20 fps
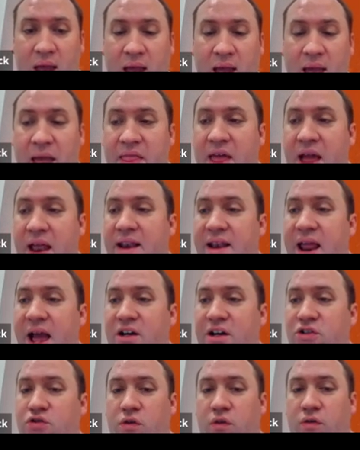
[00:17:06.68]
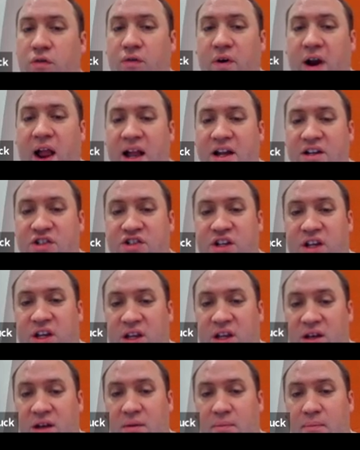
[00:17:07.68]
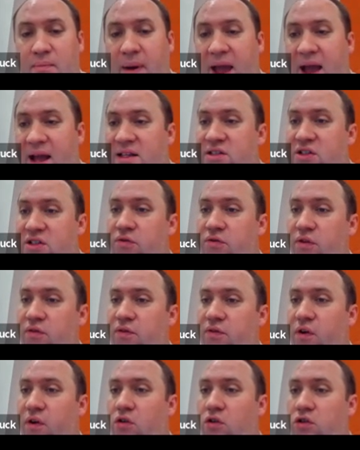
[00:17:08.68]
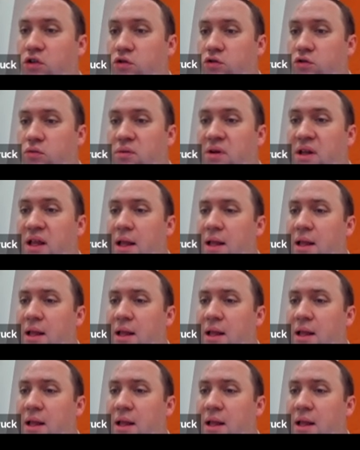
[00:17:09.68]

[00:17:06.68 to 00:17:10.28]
And that natural fraction, mass over volume,